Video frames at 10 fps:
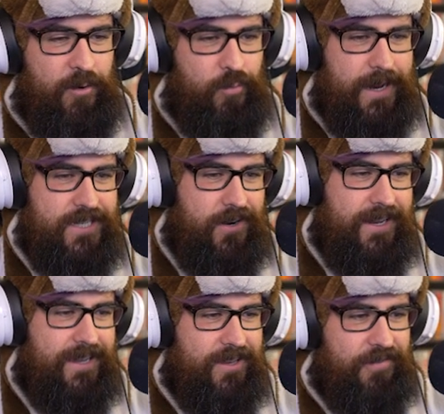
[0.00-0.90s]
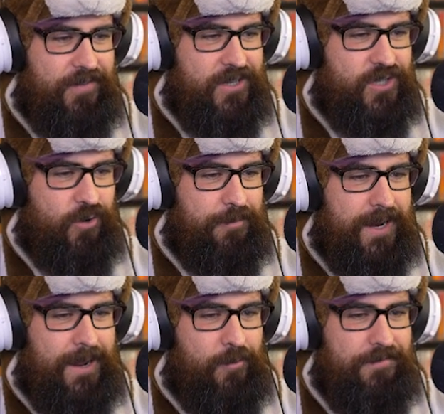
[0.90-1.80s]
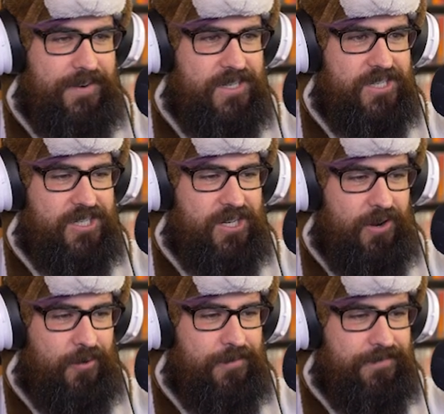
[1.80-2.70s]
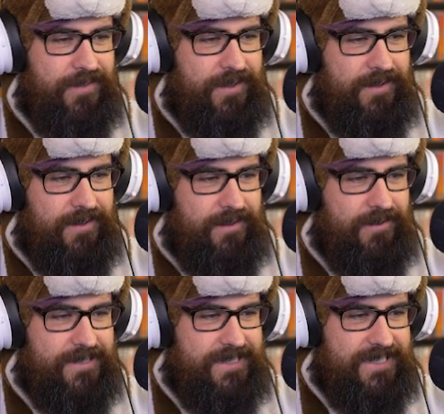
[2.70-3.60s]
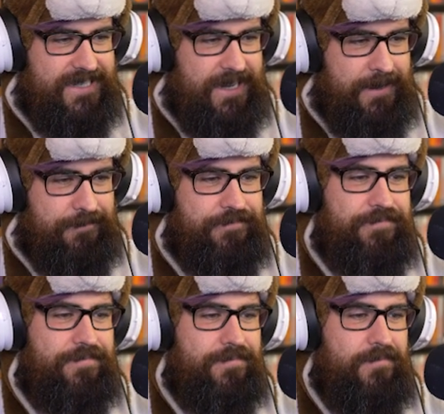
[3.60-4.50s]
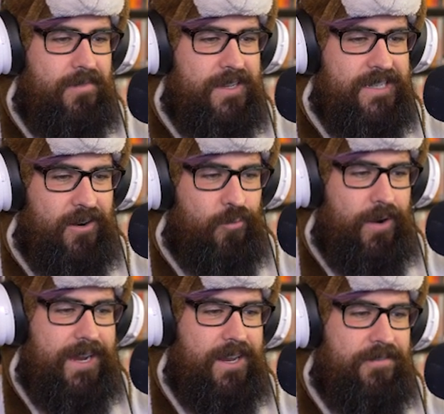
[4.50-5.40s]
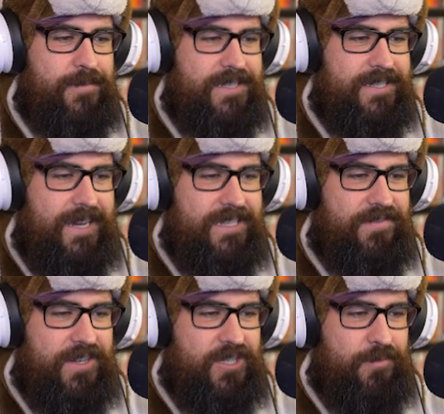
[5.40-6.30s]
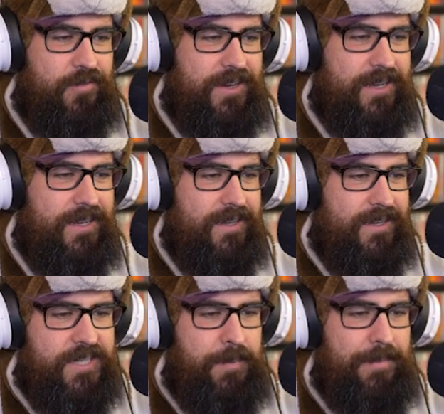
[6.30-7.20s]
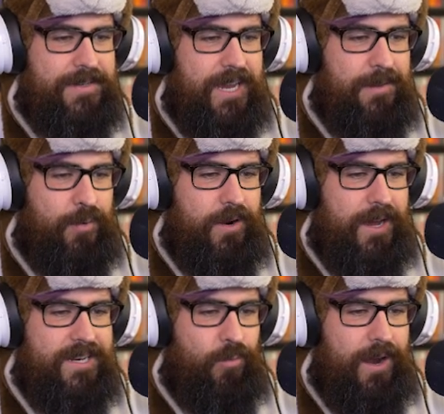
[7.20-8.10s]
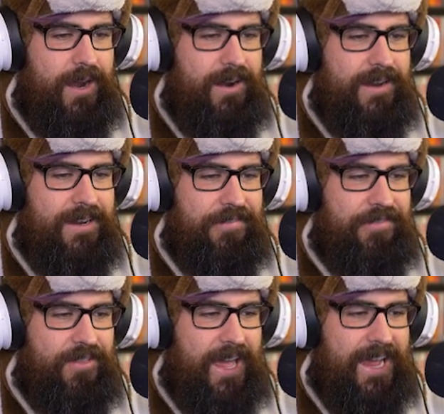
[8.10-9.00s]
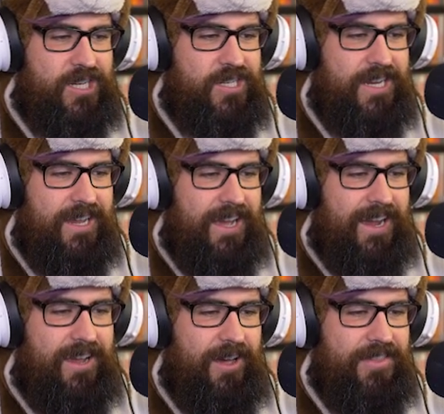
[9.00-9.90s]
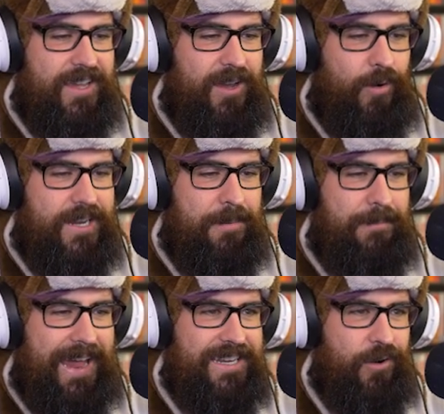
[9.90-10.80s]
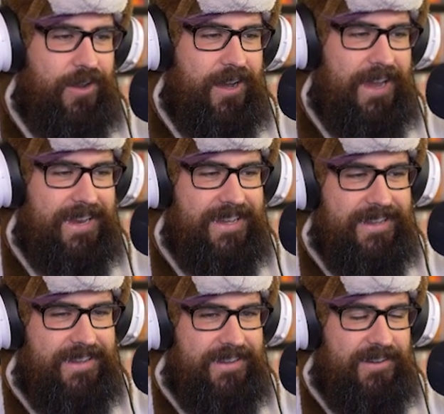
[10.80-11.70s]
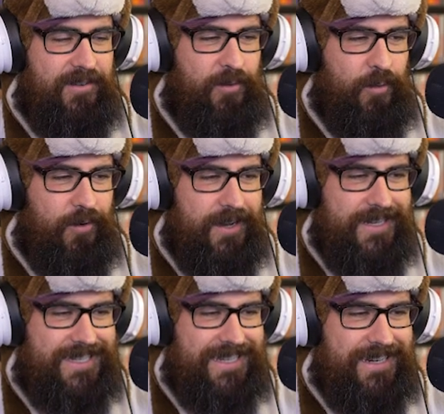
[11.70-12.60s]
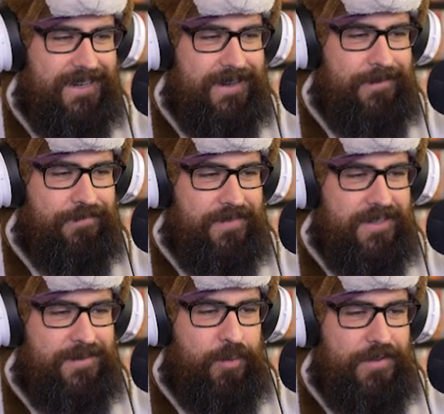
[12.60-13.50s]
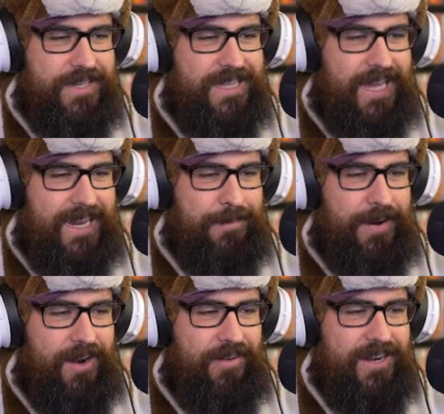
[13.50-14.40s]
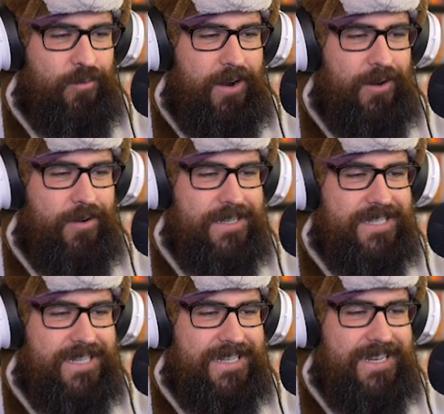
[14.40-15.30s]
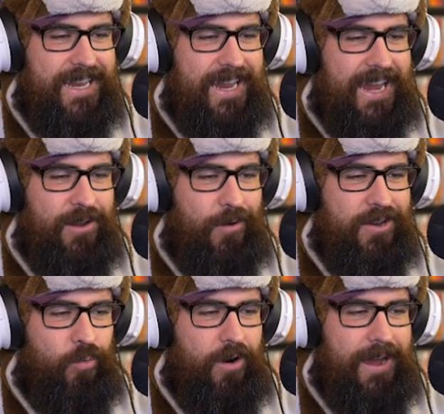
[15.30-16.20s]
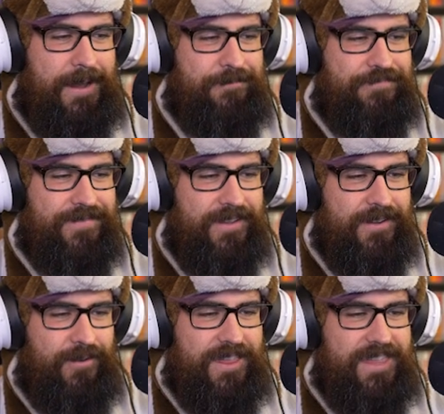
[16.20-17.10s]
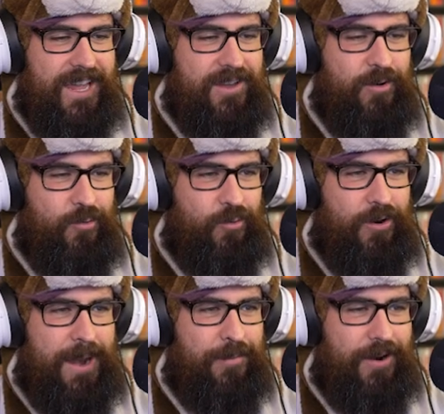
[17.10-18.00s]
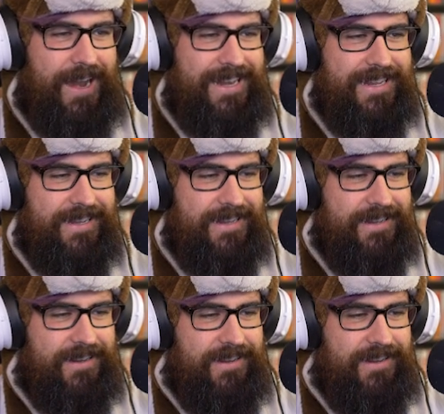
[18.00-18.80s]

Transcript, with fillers: All right, sorry to cut your fun short, but I got more inventions to show. Hmm. What is it this time? It's like a ray gun from a science fiction movie. Let's be able to teleport underwear in a flash. I call it the Going Commando gun. Huh? What? Just point this light in a pair of underwear you want and send it anywhere you want. What do you think? Cool crap, right? Huh?